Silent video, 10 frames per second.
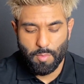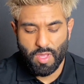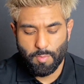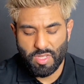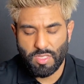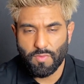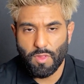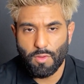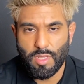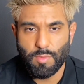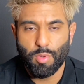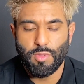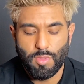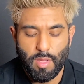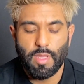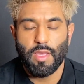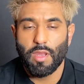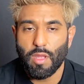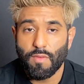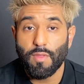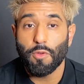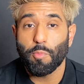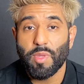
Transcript: big piece of glue as opposed to like getting off little